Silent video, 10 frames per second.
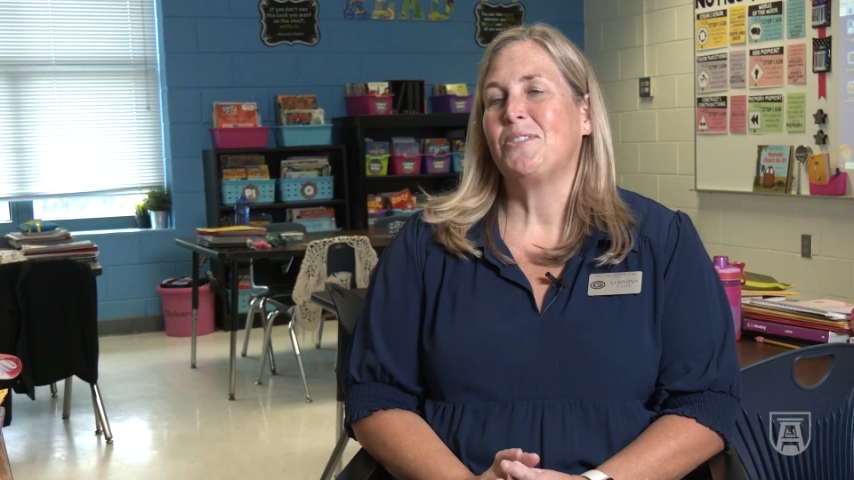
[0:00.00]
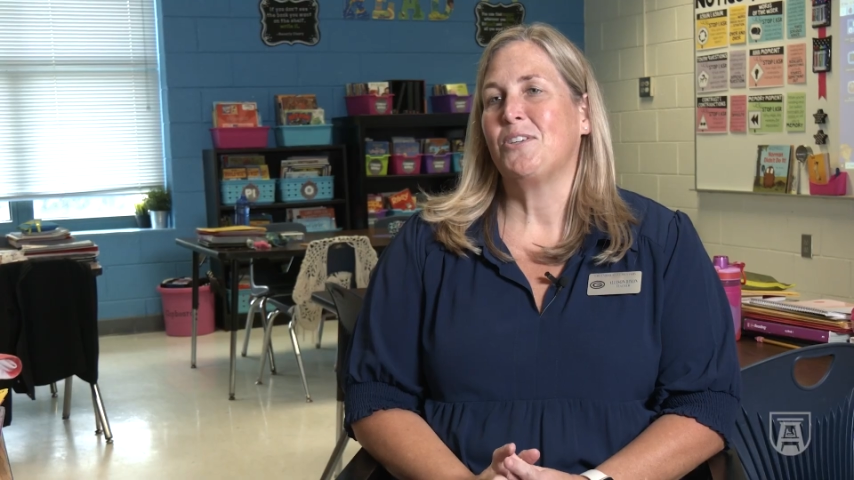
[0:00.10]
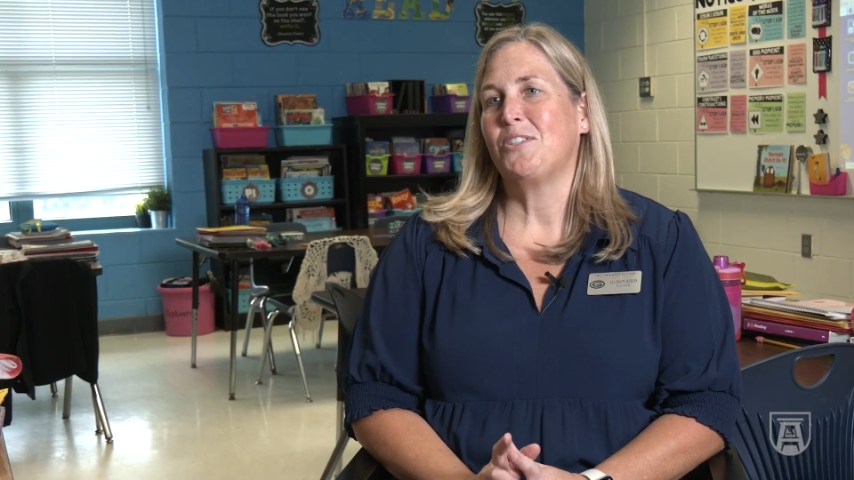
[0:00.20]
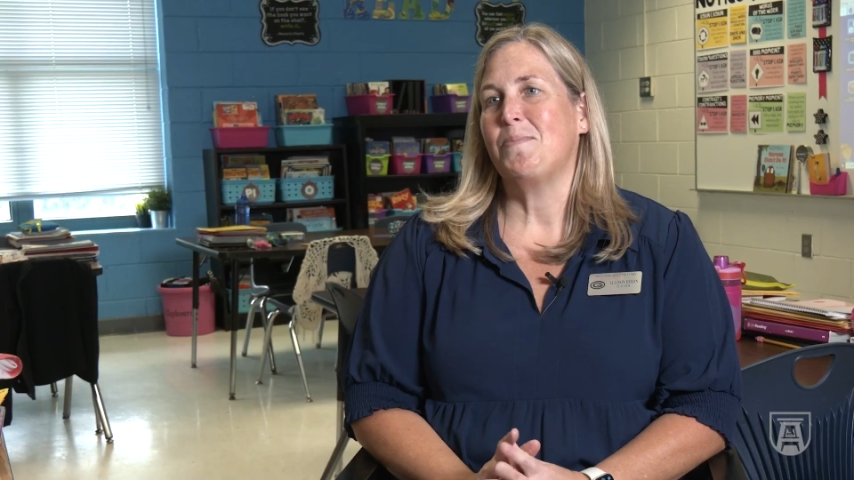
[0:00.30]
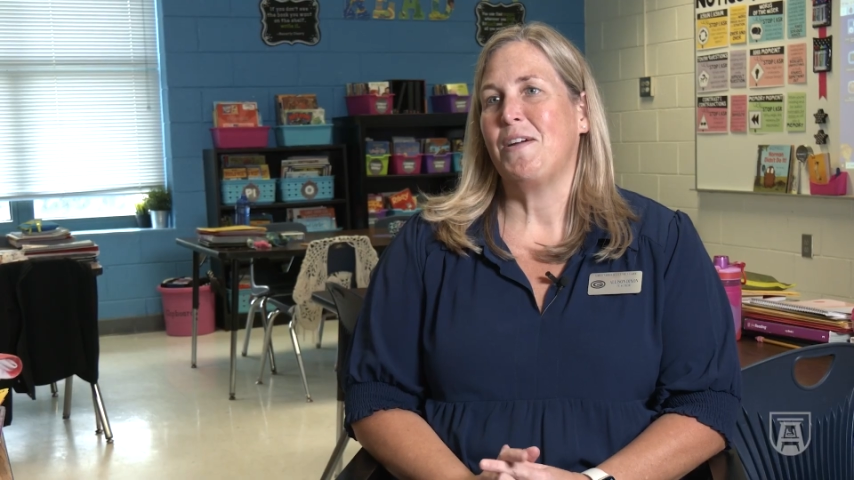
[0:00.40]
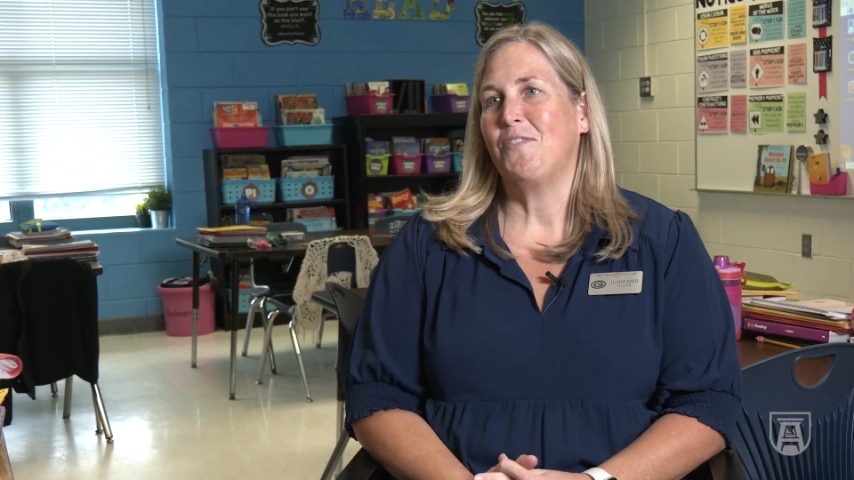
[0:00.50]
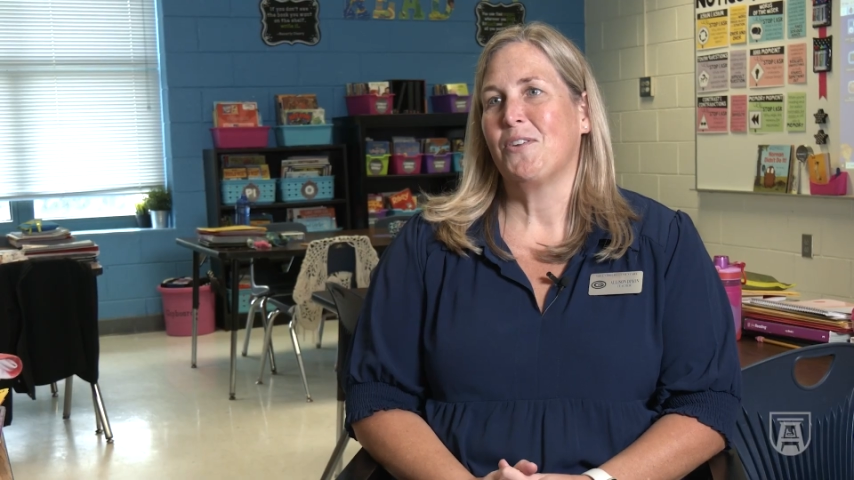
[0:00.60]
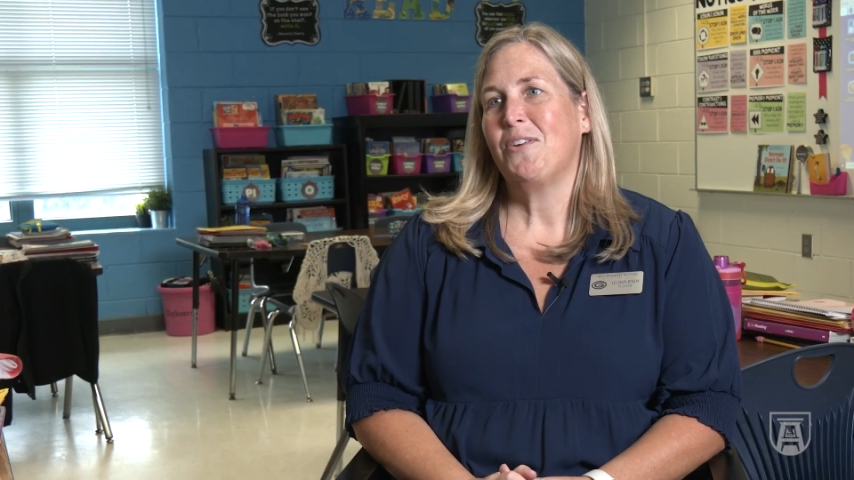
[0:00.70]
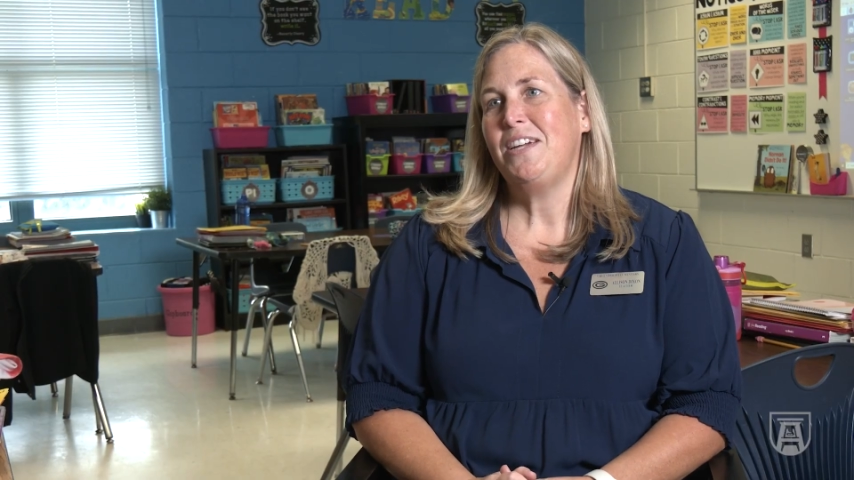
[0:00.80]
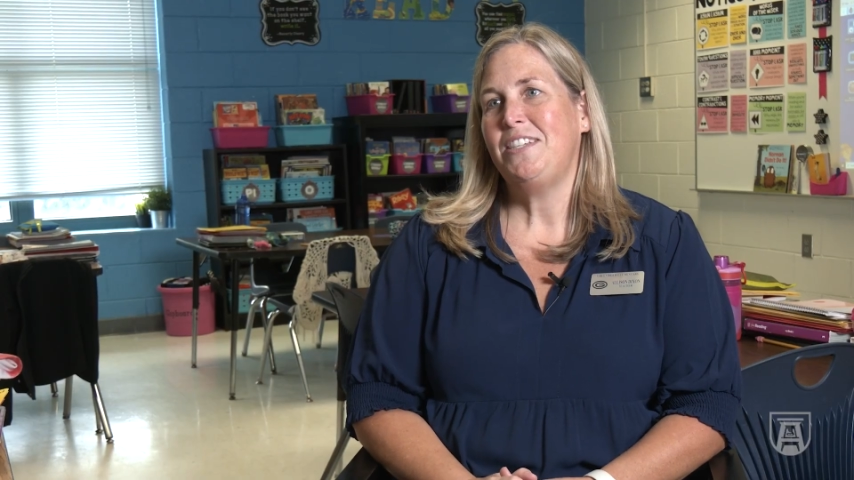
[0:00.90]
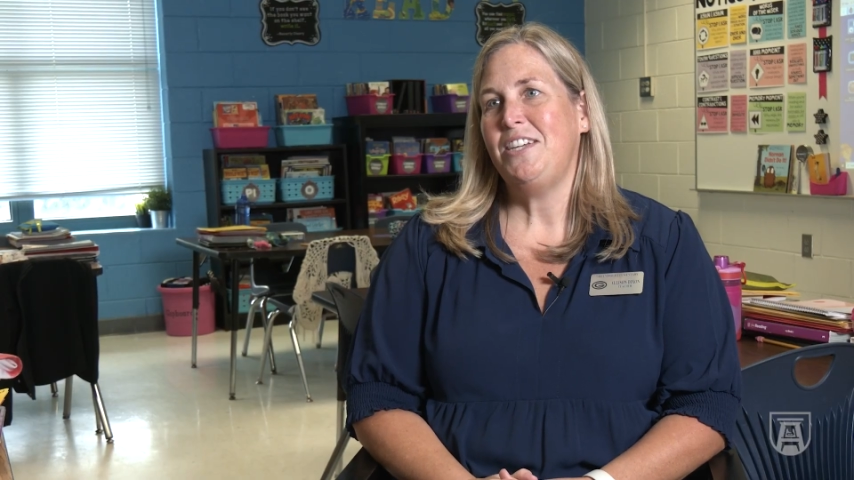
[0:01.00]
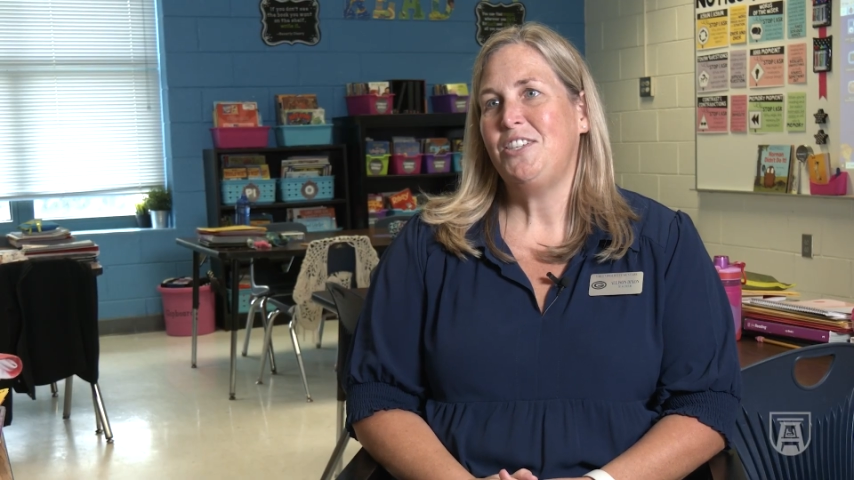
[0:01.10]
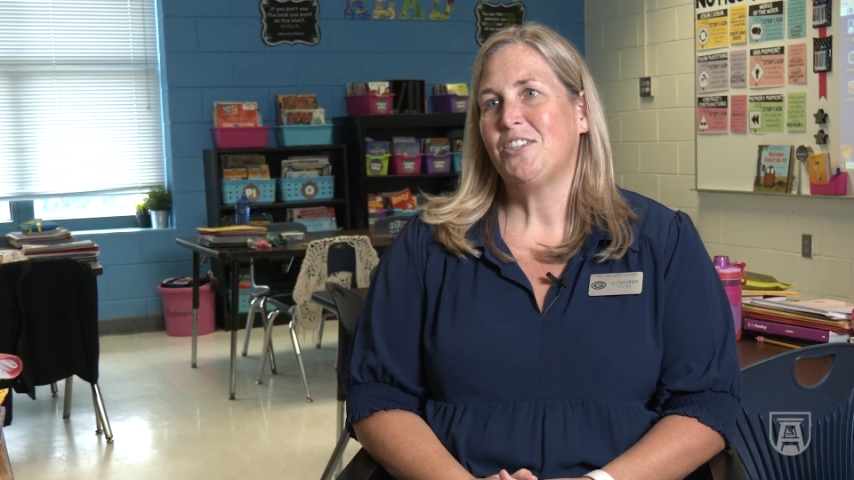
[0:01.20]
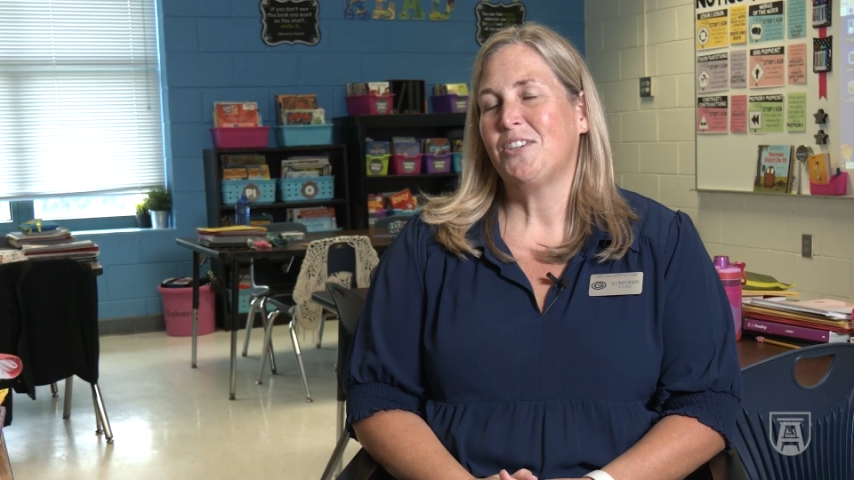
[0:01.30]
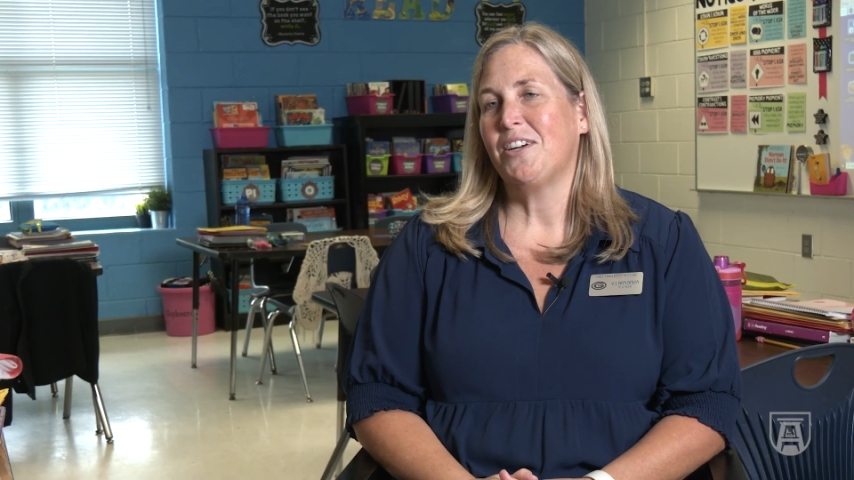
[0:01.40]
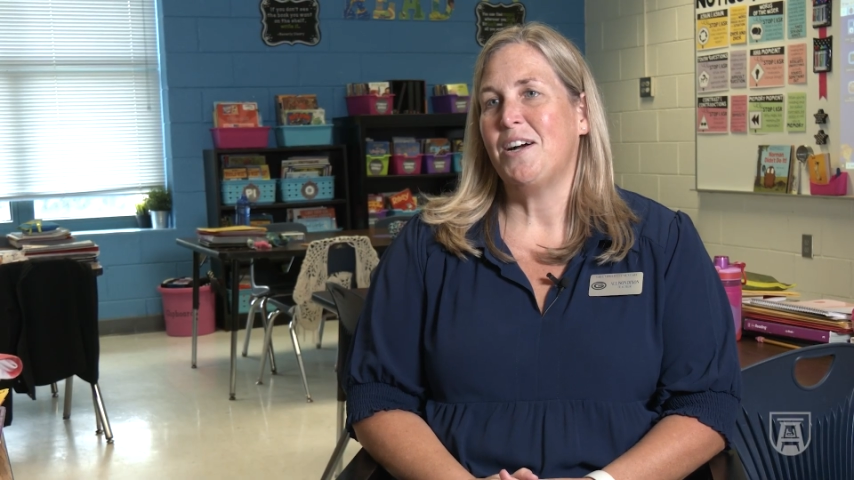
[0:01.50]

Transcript: was also my fourth grade teacher,